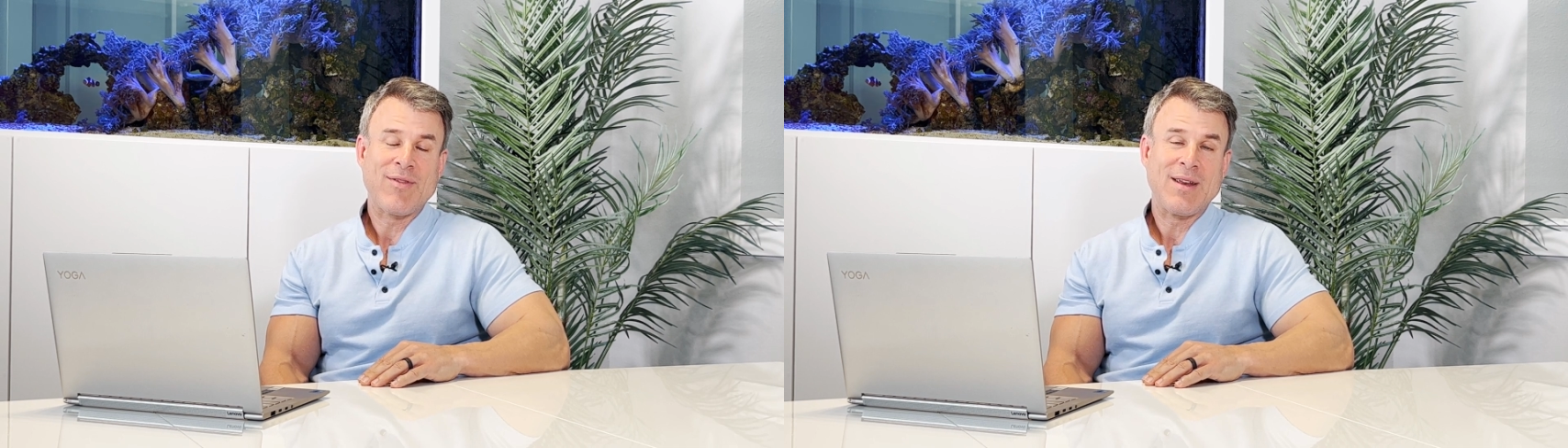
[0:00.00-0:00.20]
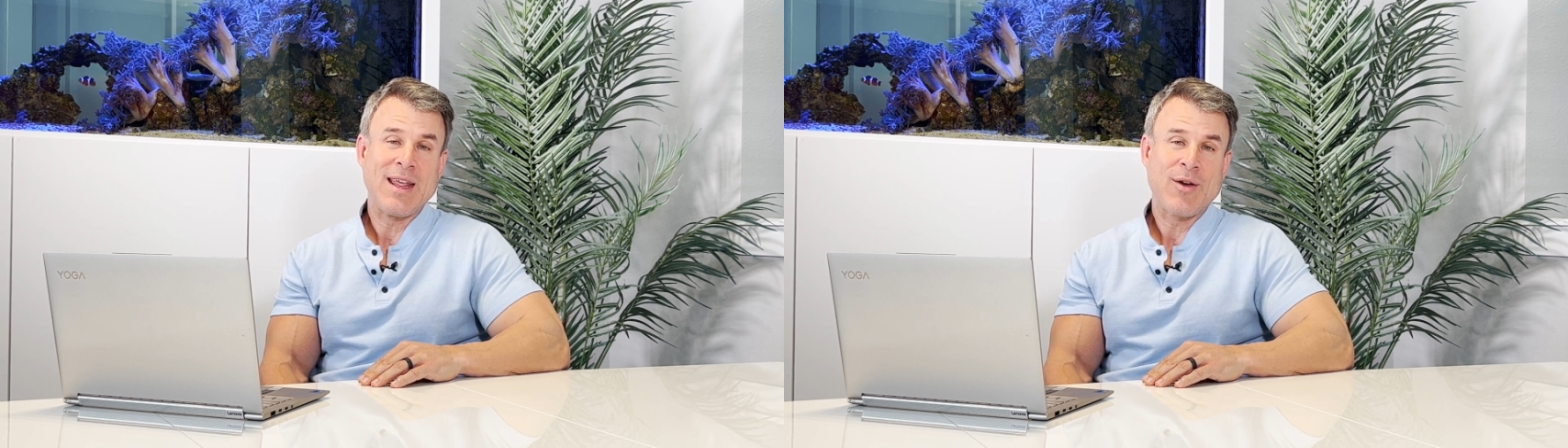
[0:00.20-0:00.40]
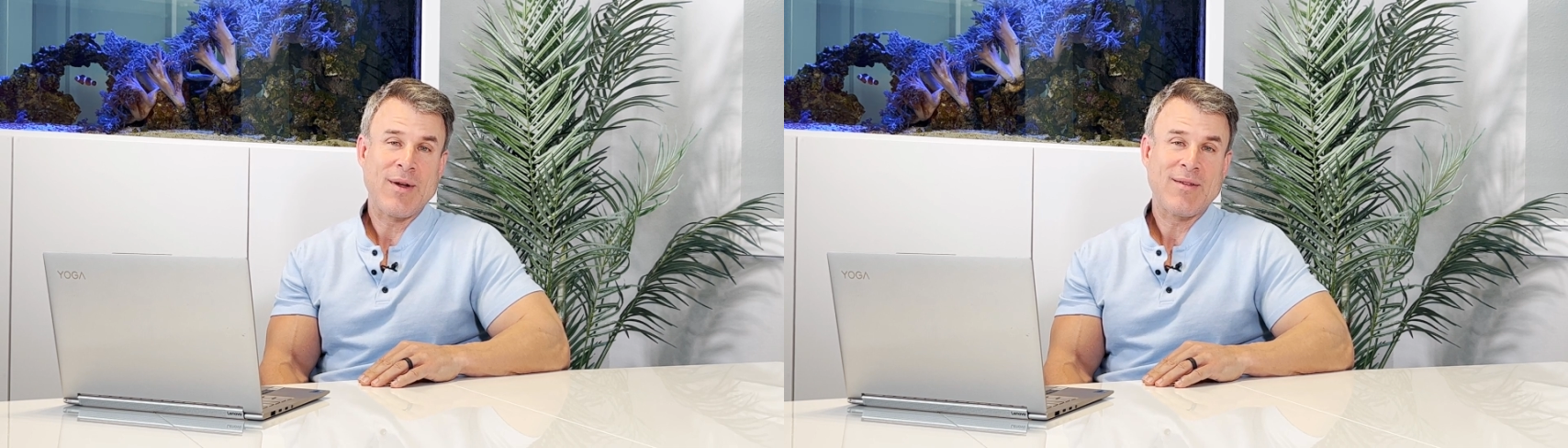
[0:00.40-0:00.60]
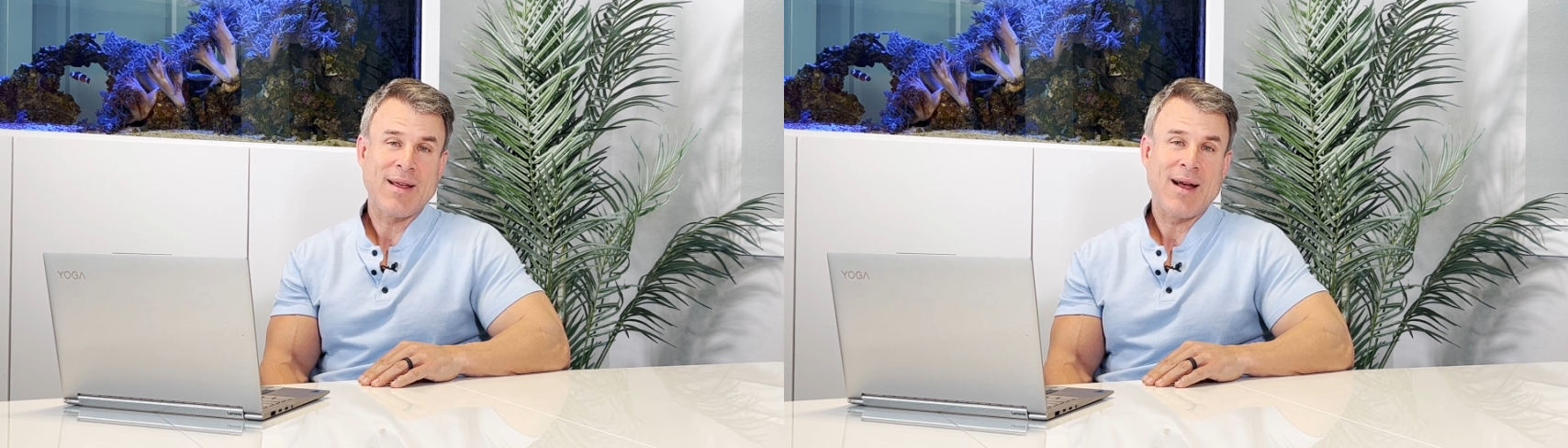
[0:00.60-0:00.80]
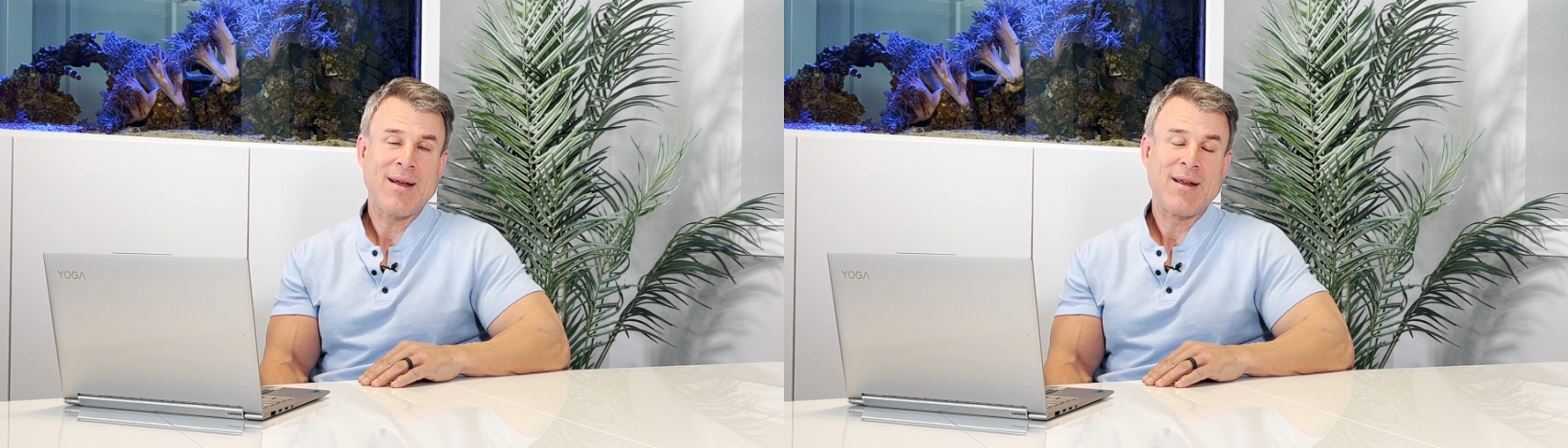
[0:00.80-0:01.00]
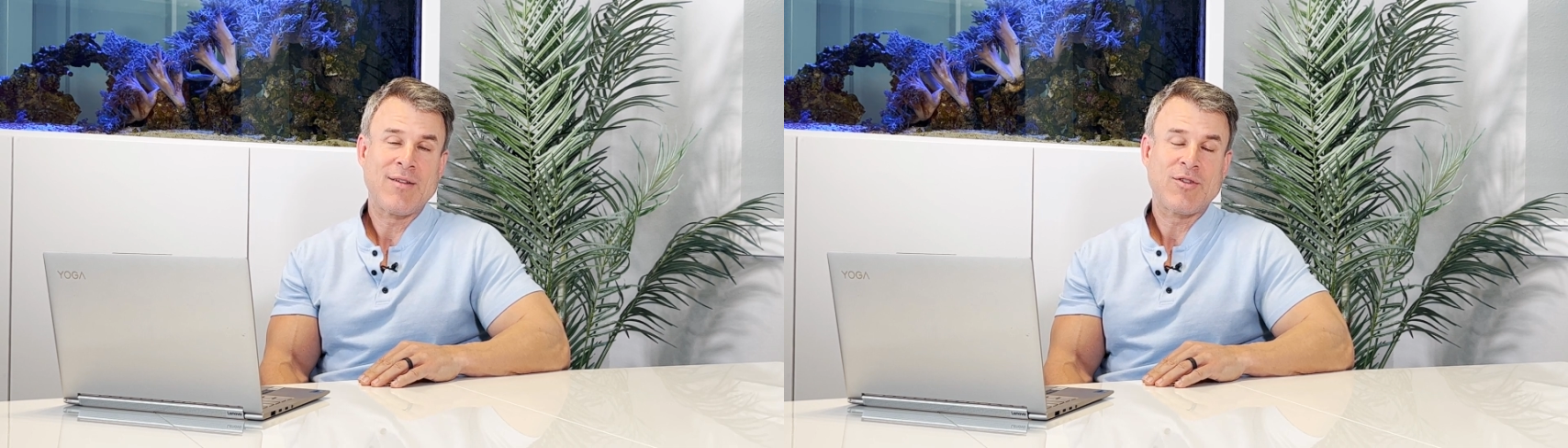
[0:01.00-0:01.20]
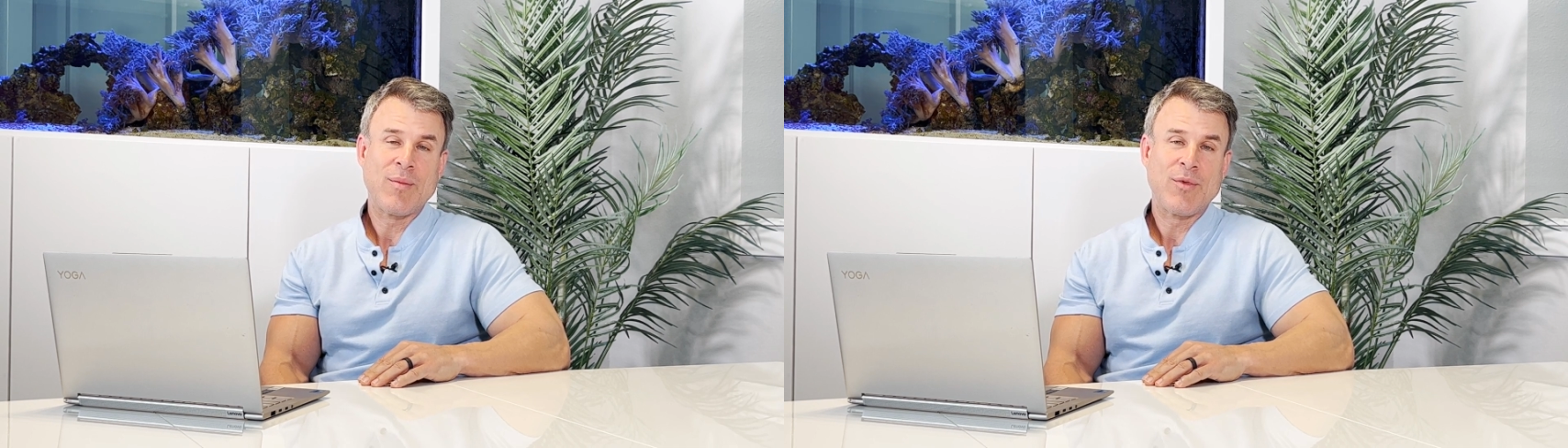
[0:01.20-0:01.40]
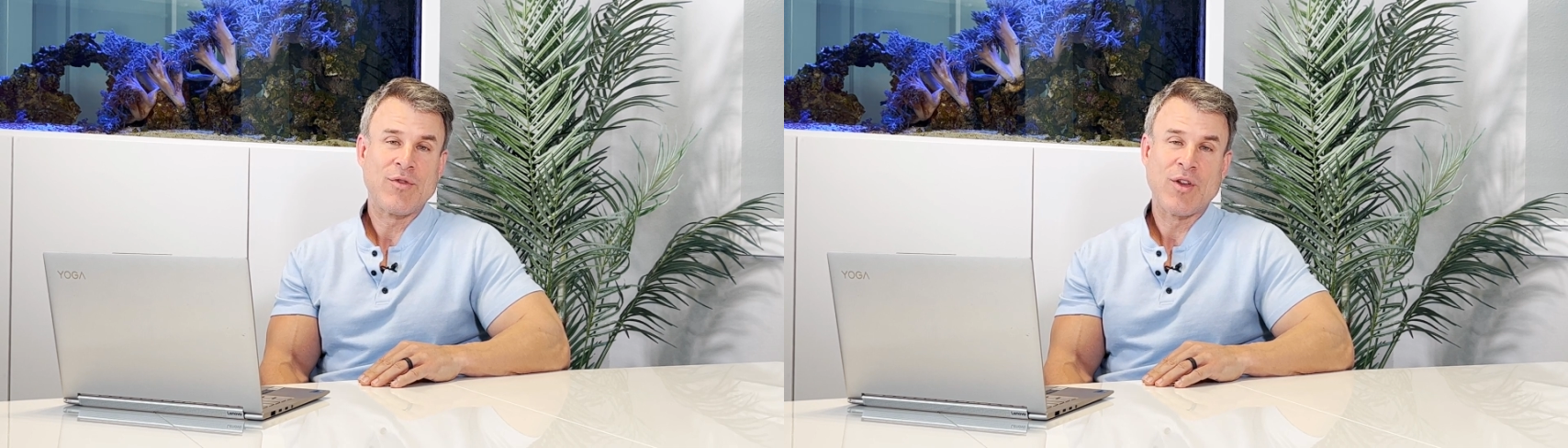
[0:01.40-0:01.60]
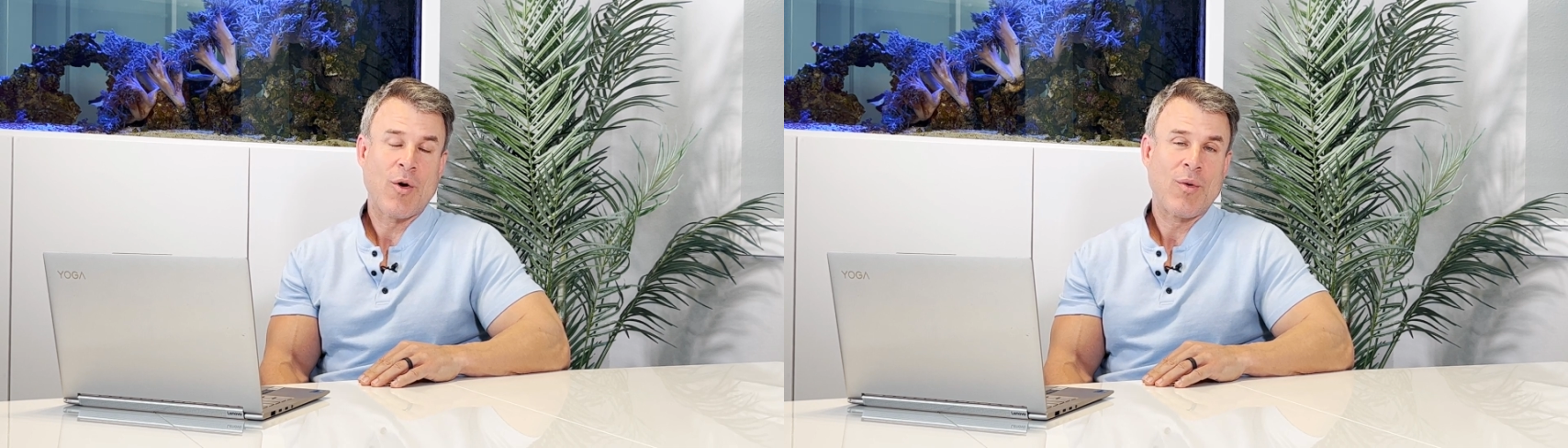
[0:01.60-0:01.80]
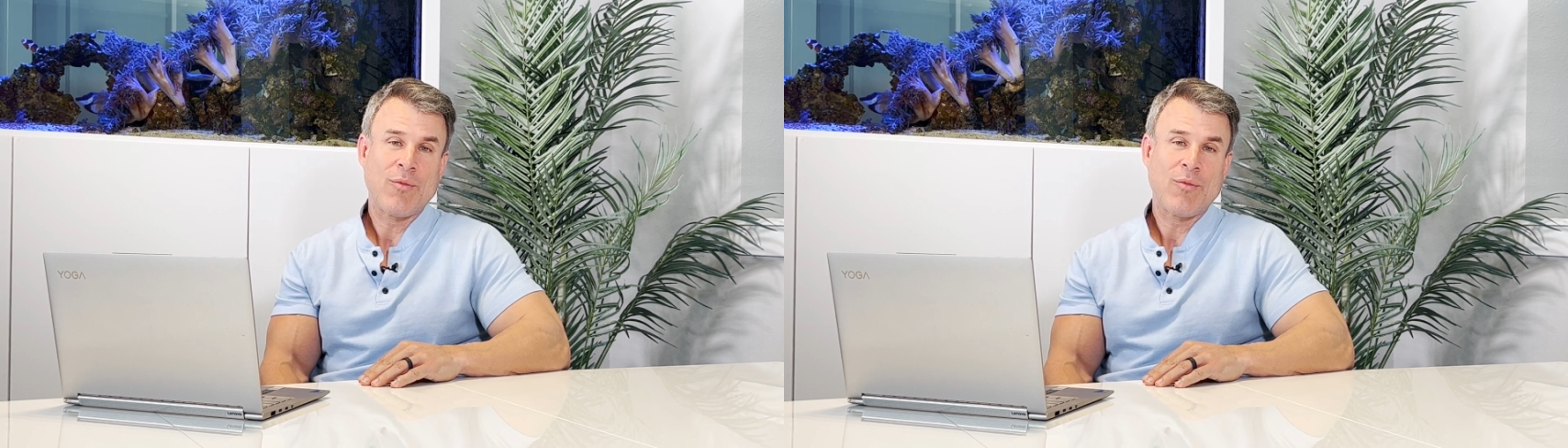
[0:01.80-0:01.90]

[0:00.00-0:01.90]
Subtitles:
to decrease that and assume there's no